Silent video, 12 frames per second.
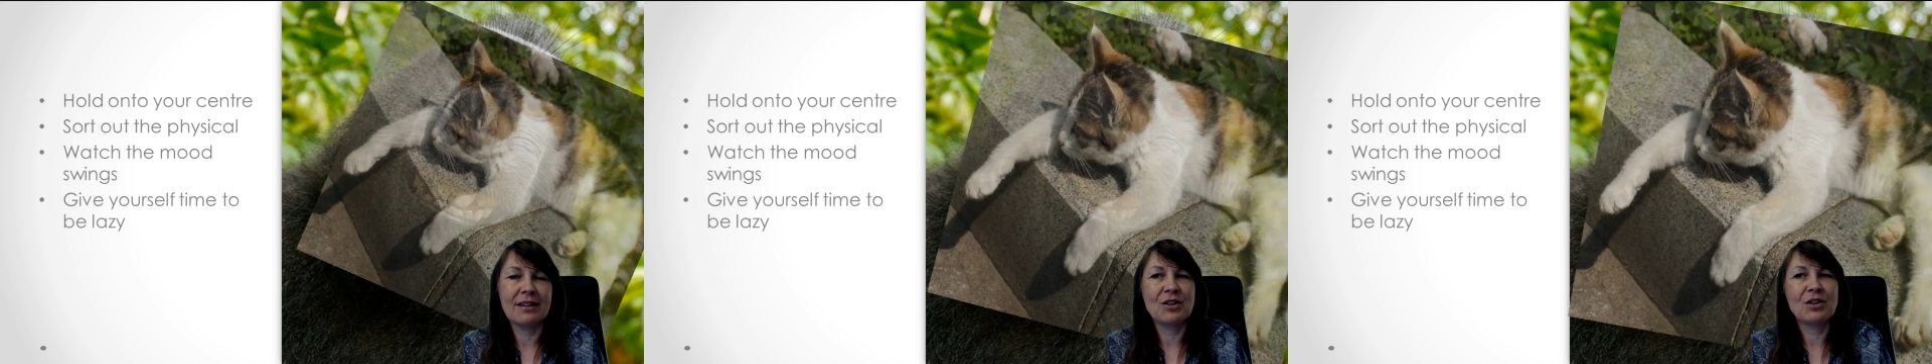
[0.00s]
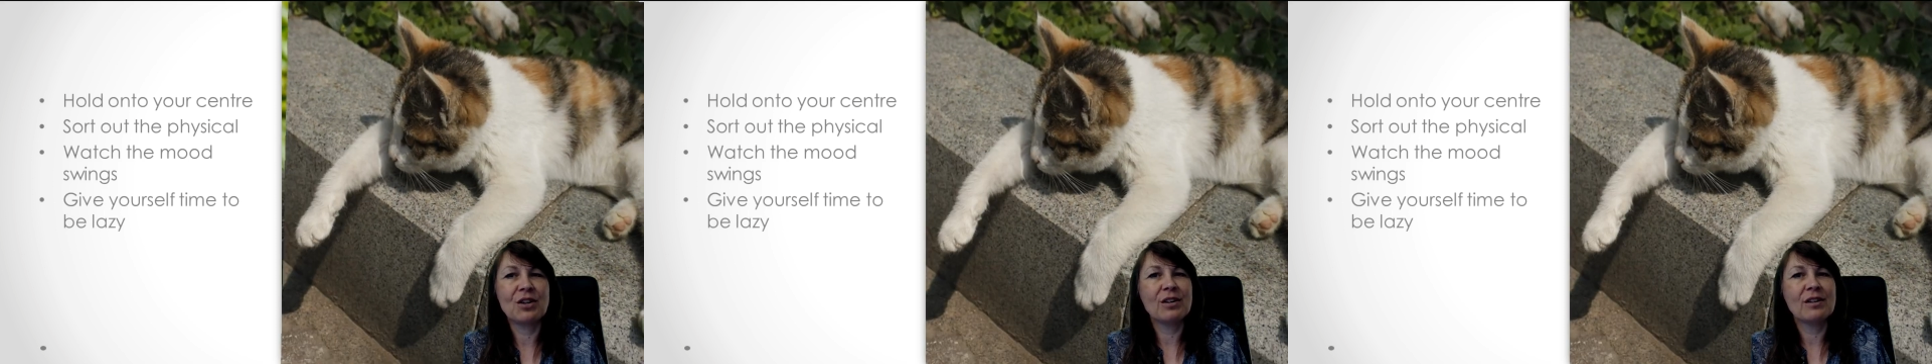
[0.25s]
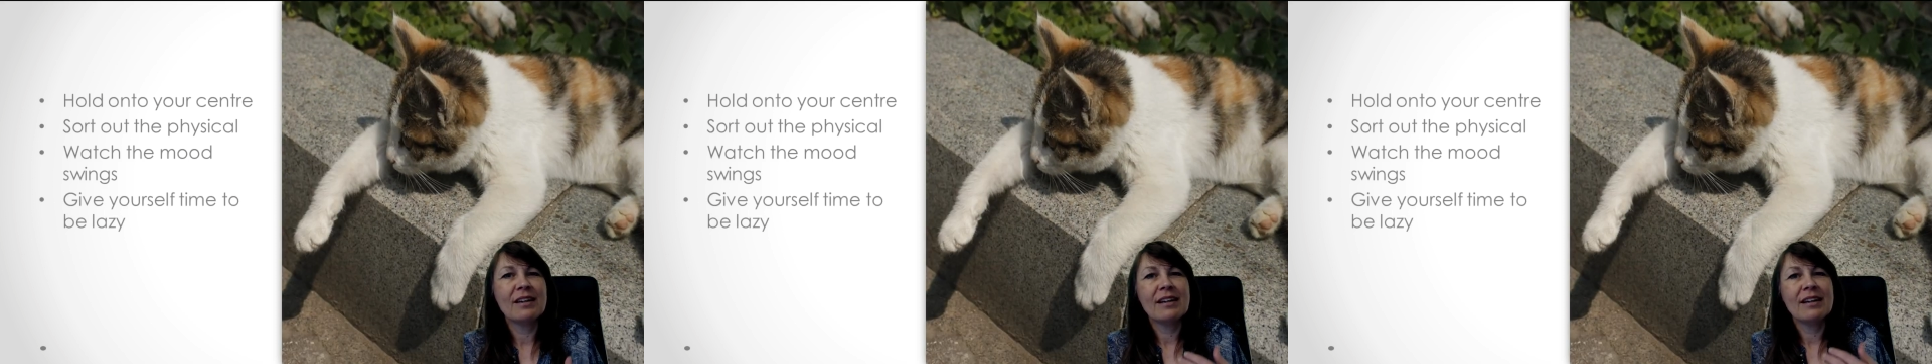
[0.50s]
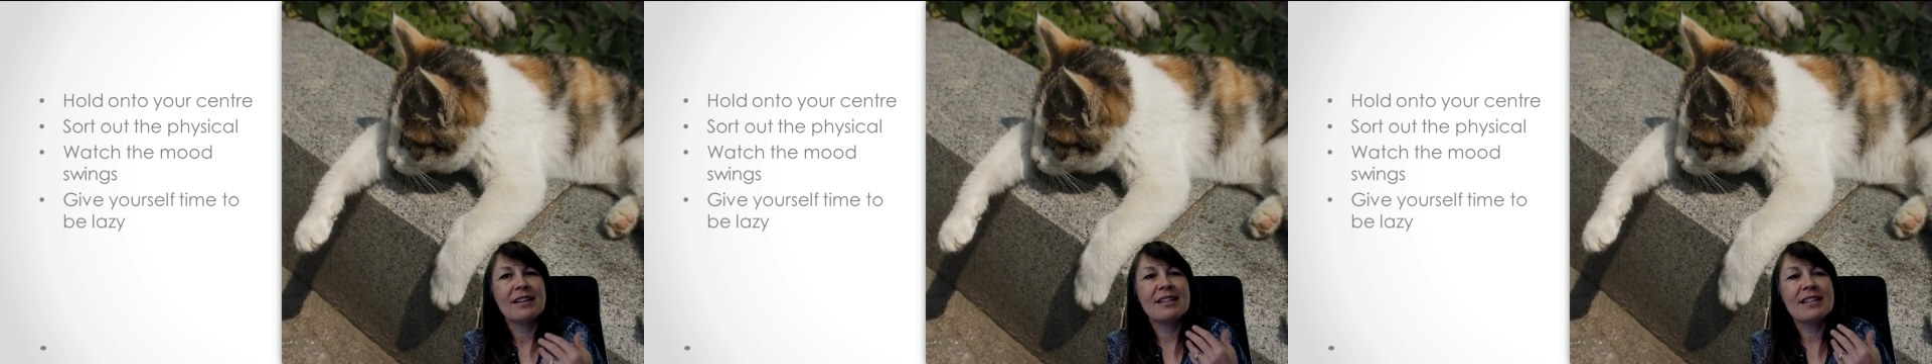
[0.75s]
You know,
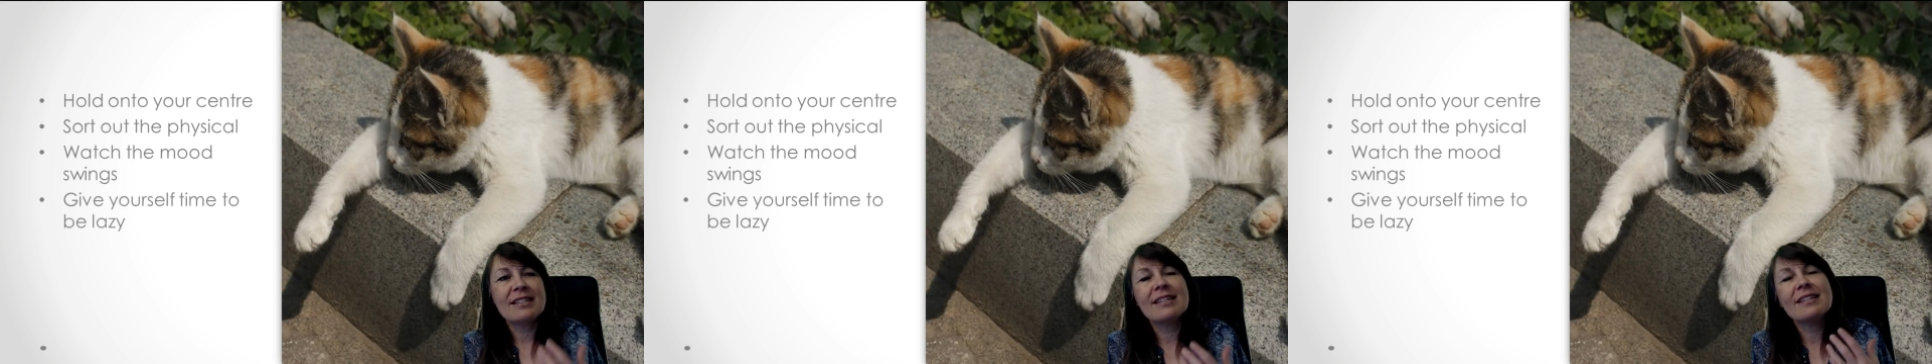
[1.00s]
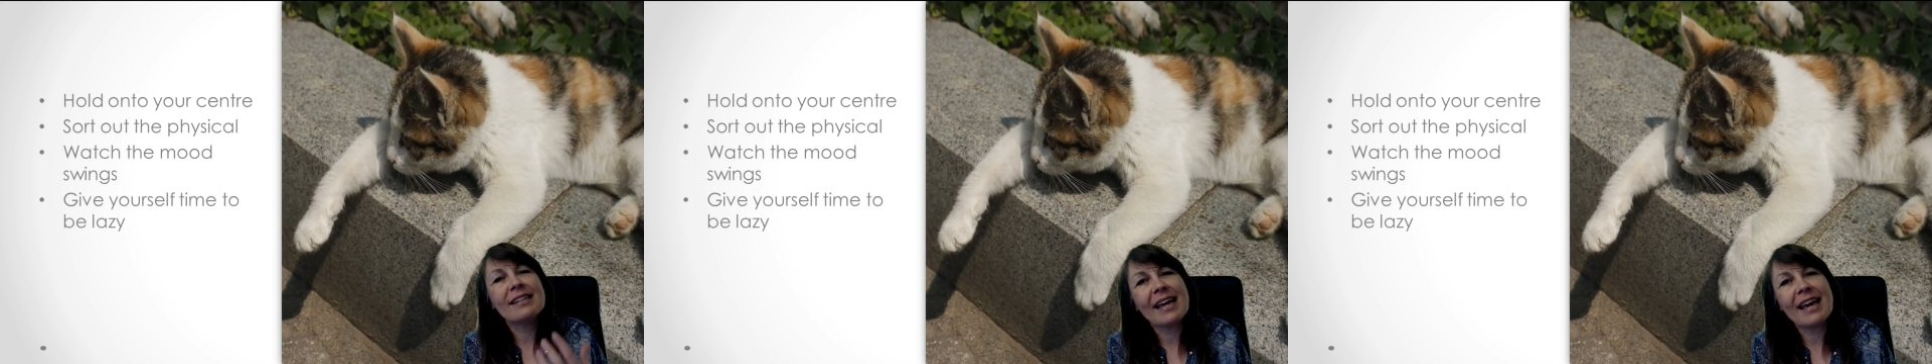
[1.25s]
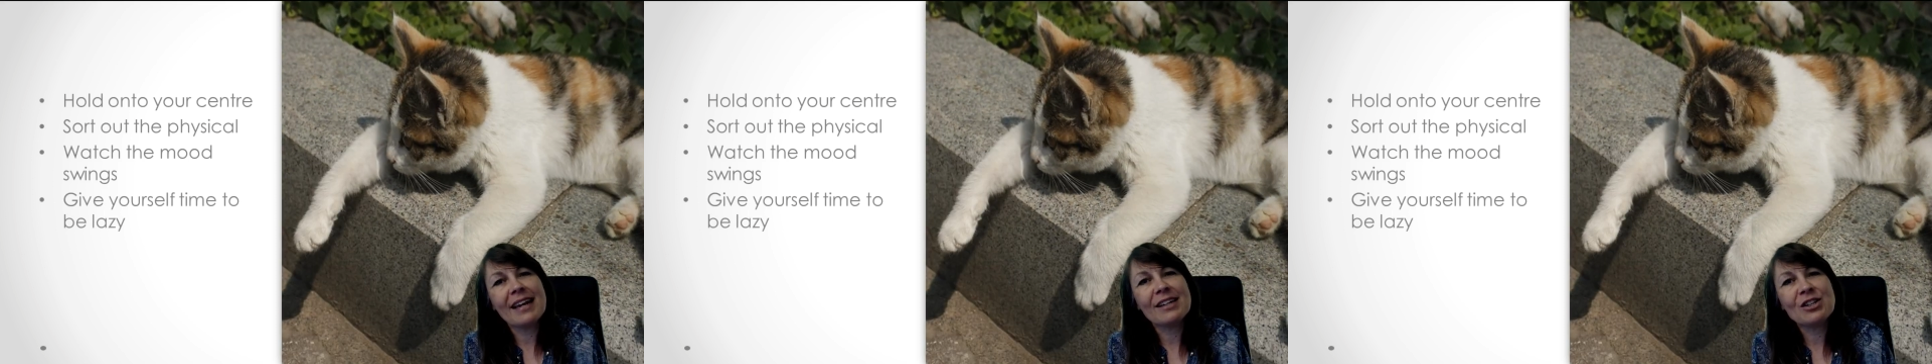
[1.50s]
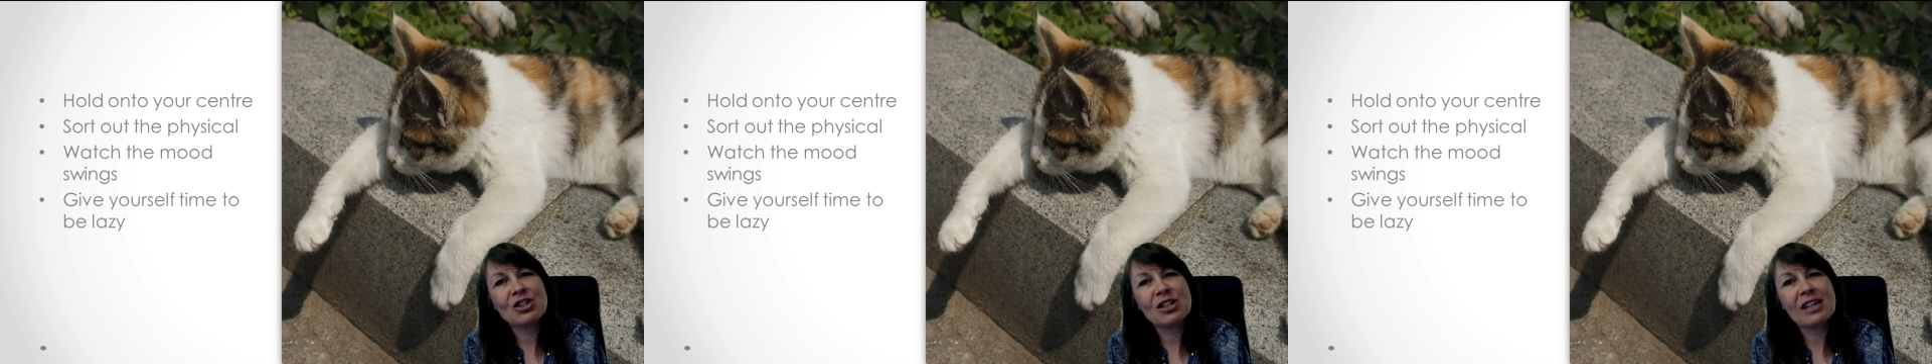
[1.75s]
this is an
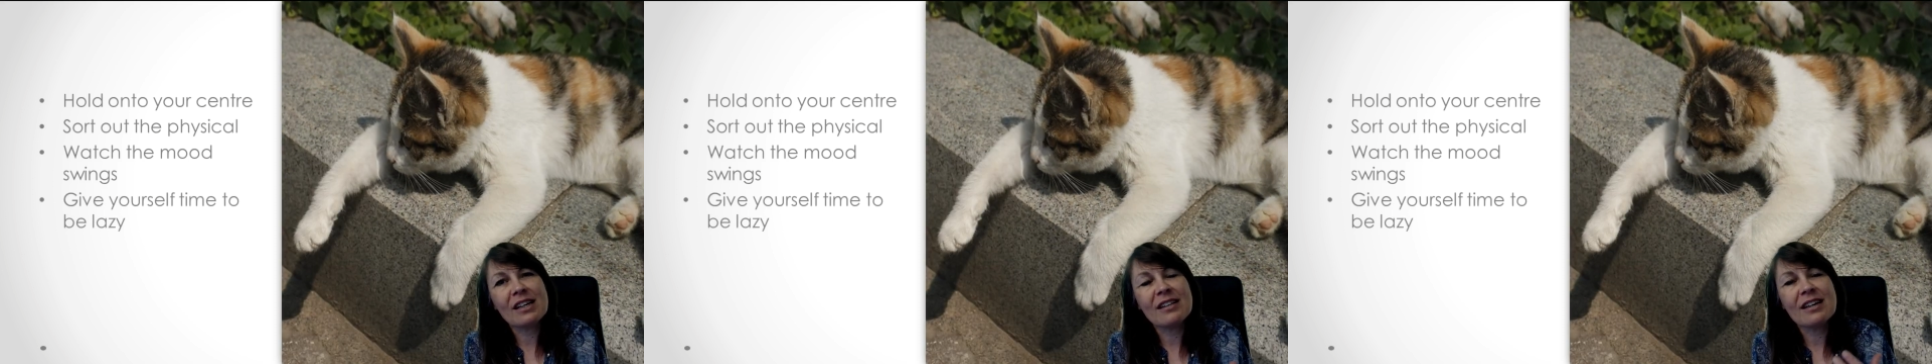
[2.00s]
energy